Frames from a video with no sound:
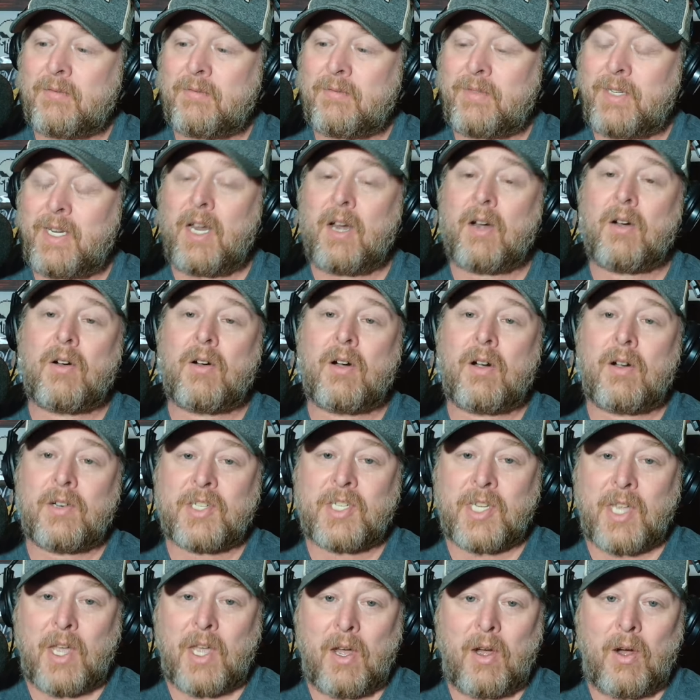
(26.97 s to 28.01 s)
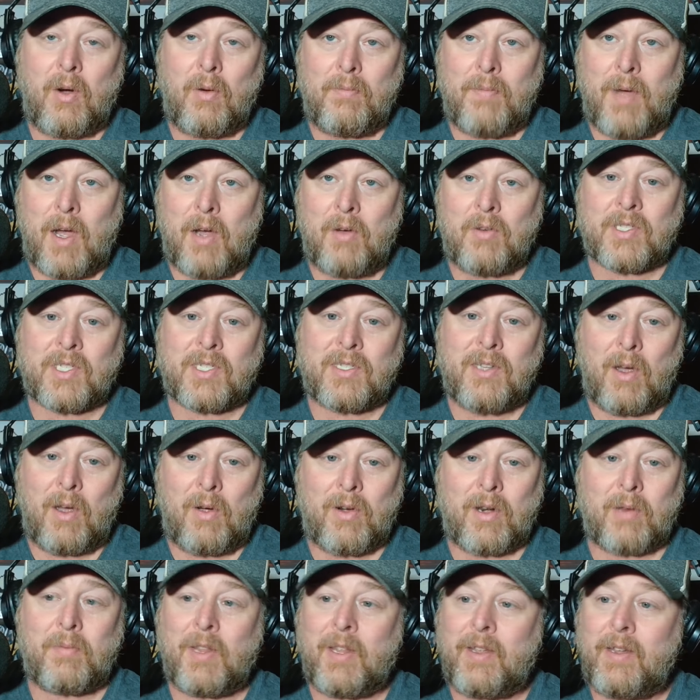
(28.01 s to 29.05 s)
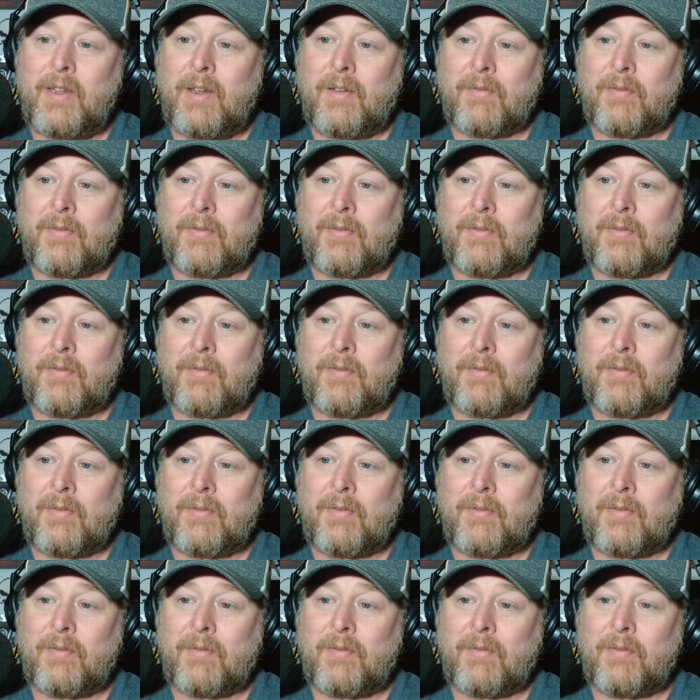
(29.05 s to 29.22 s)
year or so. Most notably,